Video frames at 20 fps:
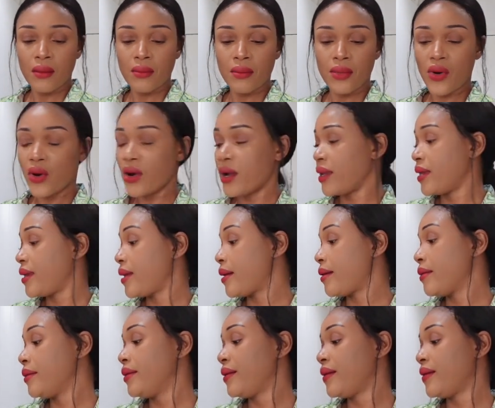But
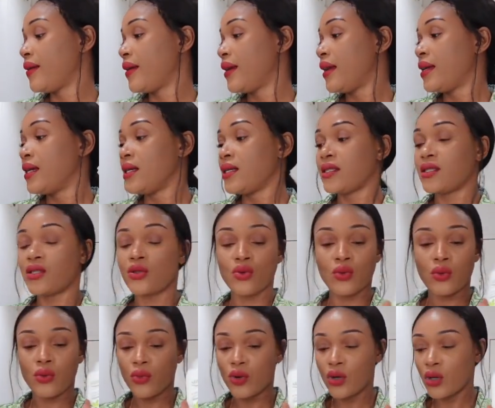yeah, so
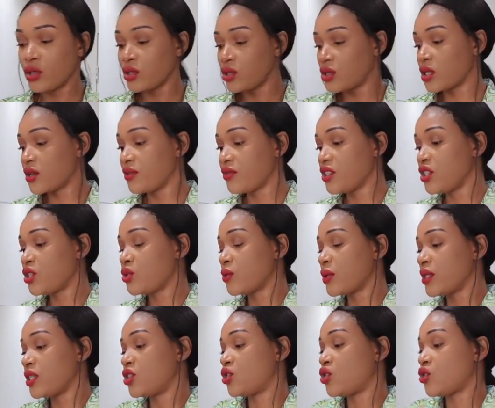we're going to give this
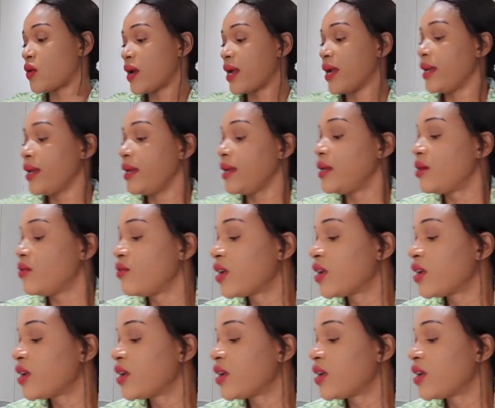one a try. In